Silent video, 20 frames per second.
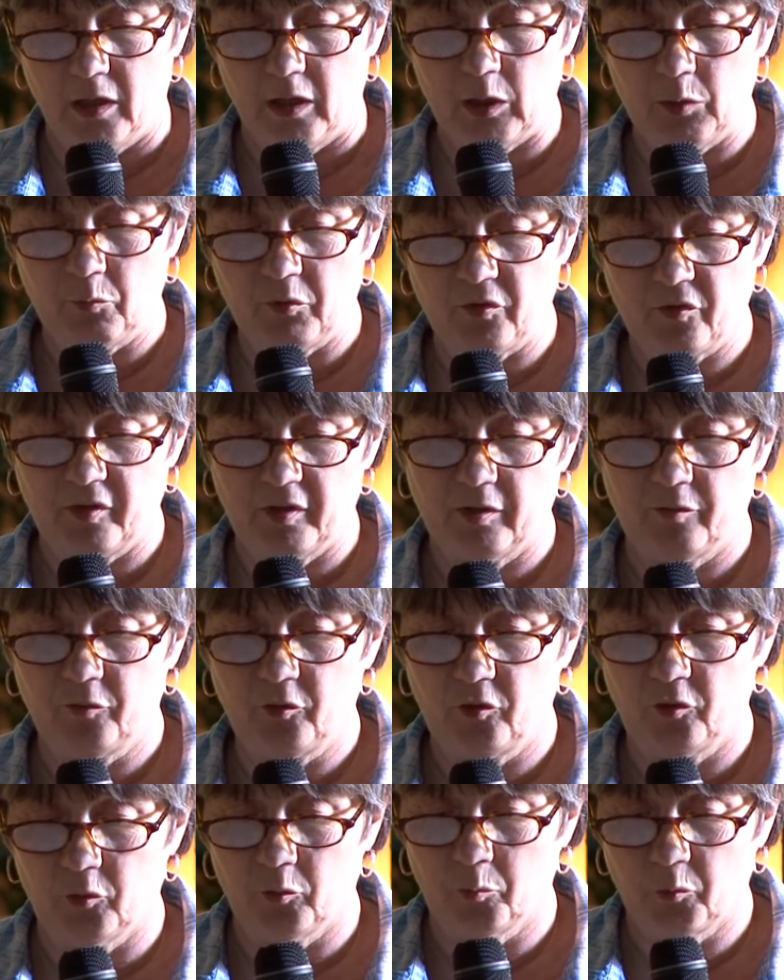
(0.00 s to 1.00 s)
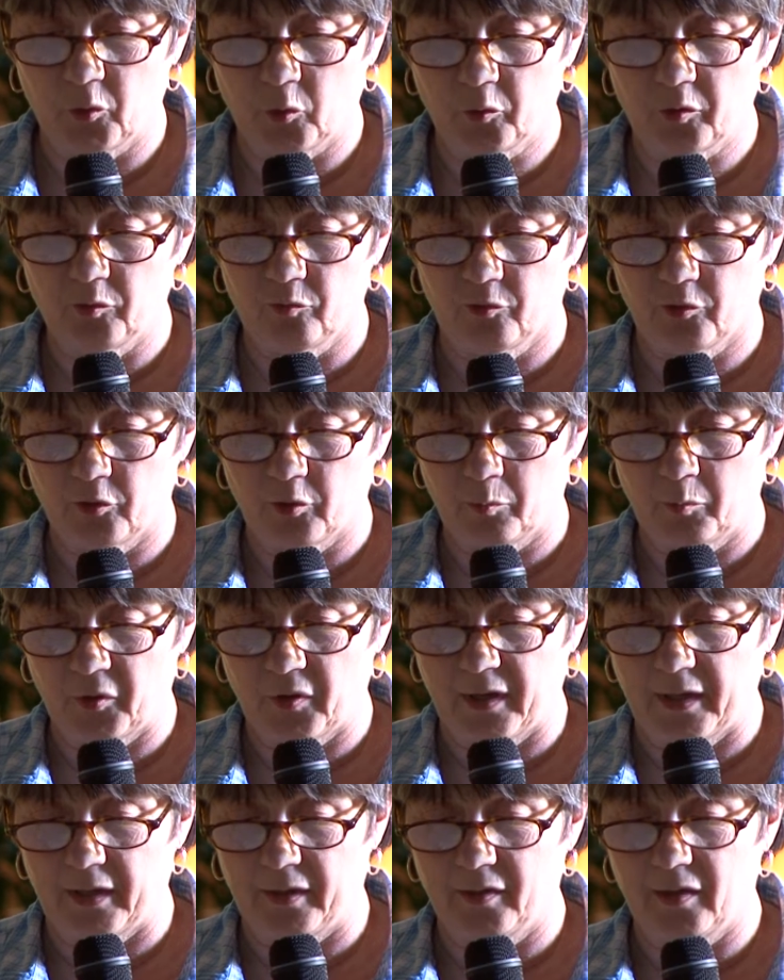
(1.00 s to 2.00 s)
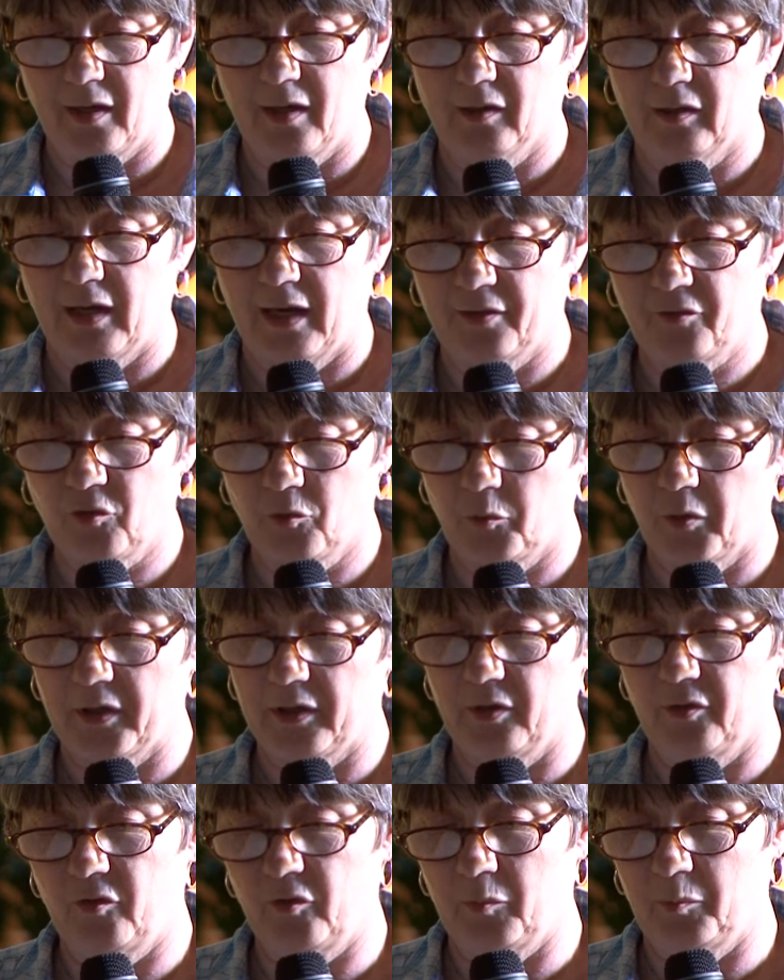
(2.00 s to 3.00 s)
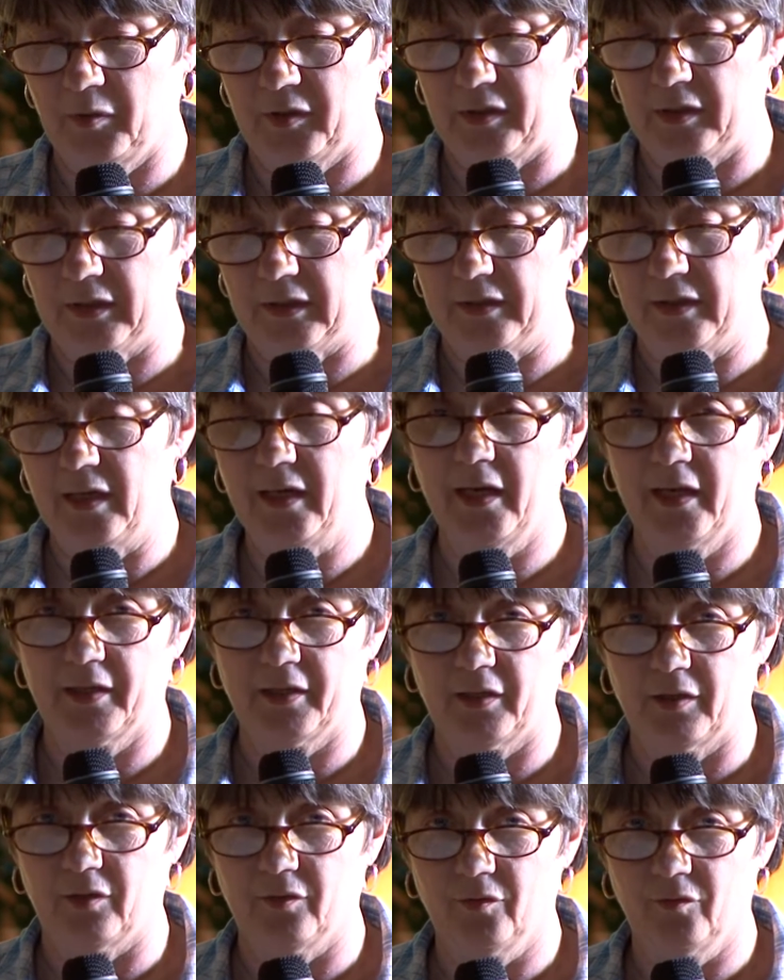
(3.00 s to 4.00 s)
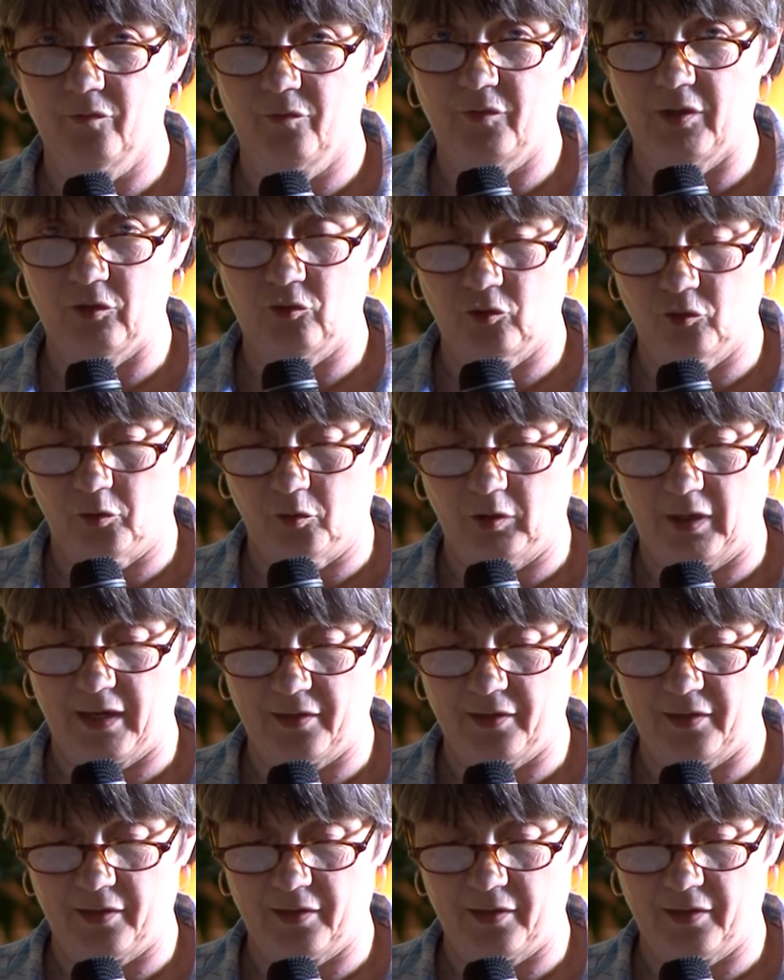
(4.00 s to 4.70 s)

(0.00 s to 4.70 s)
He received 2 broken vertebrae, a lacerated spleen, head and facial